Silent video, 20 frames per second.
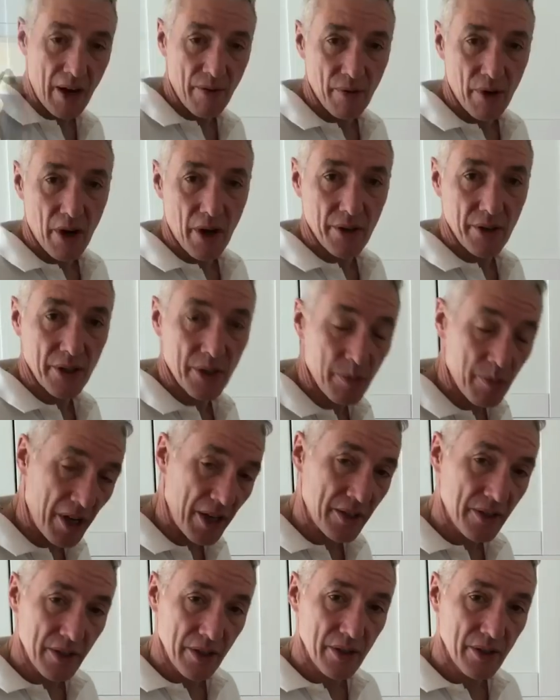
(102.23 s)
have all the
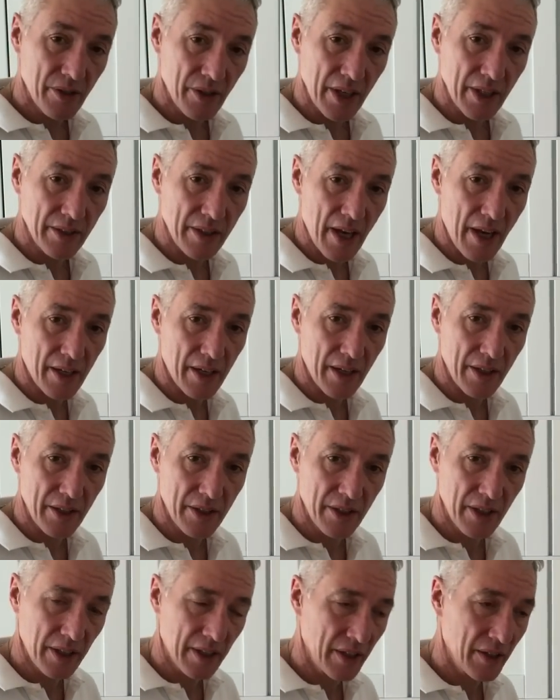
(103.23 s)
spices laid down on
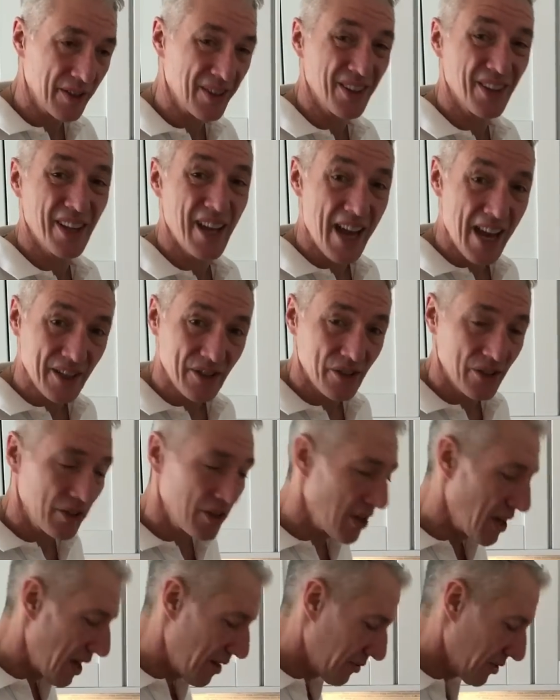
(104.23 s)
the chicken, the last
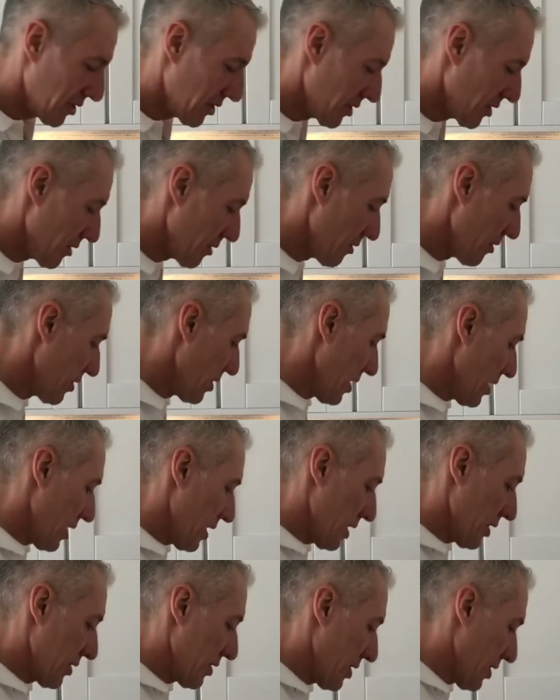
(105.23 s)
thing you have to do
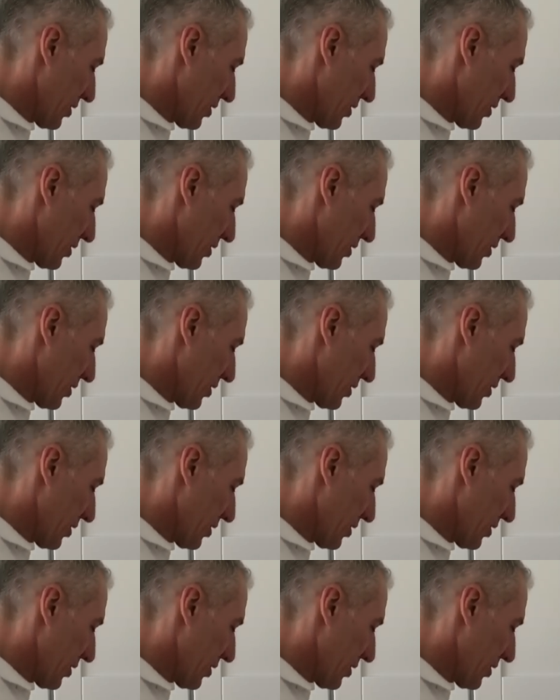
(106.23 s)
is